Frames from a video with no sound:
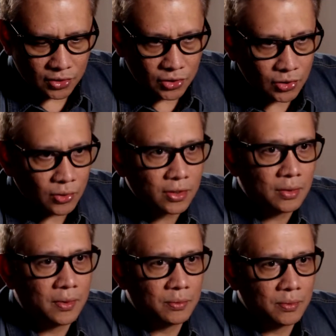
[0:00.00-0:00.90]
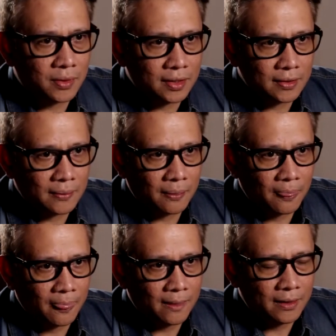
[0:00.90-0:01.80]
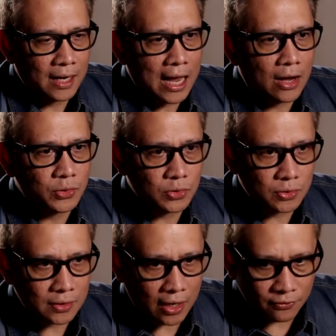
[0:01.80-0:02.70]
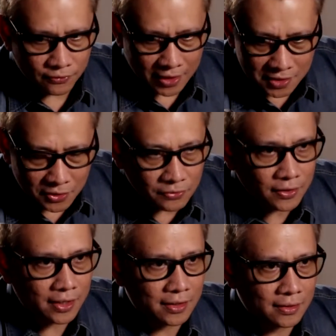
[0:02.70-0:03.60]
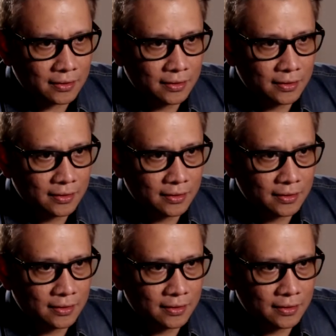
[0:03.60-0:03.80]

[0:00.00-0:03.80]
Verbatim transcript: you're the one we want. Mm. How, how fast can you fly here?